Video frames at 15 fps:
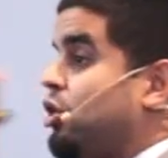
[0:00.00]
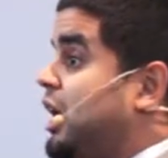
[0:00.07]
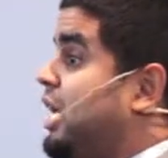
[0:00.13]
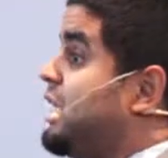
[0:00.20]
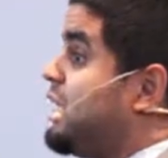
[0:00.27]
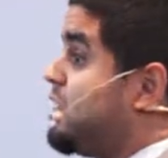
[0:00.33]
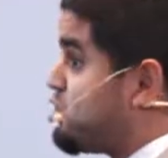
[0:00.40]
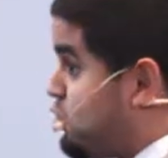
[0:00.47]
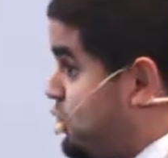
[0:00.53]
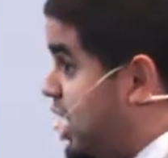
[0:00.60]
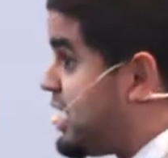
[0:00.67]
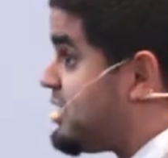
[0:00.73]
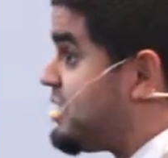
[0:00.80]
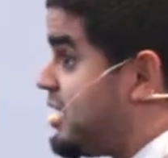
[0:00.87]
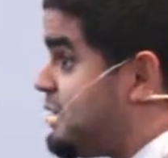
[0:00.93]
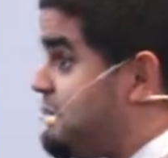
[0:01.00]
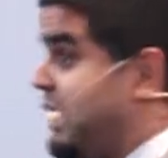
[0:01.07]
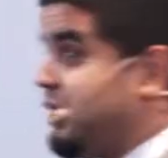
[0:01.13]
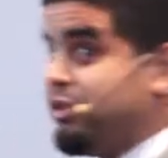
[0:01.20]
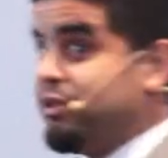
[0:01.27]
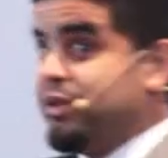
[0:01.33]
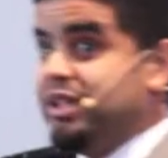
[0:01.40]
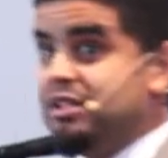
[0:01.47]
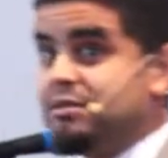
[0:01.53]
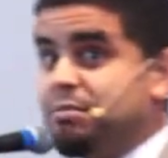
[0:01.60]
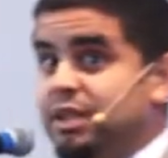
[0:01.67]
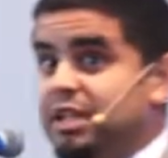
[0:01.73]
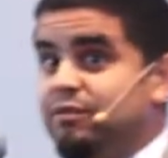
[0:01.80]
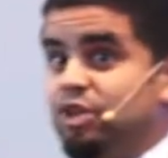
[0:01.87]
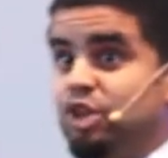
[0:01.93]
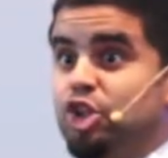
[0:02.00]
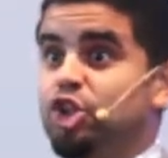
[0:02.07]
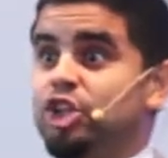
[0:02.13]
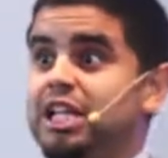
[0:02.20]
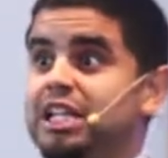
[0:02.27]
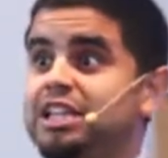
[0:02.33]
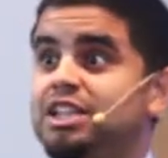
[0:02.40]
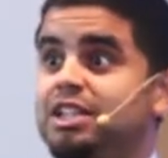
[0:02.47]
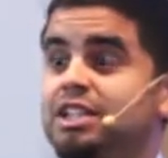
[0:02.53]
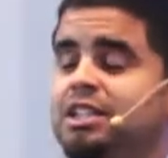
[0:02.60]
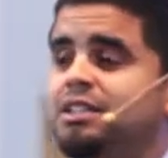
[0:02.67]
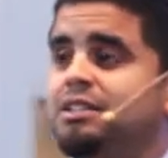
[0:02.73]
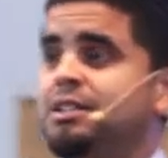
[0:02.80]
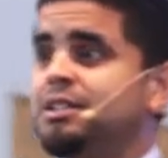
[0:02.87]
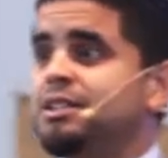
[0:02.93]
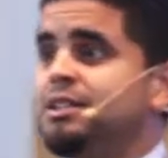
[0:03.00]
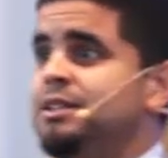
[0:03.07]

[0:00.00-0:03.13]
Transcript: Okay, so God has got a boundaries, but if you look at the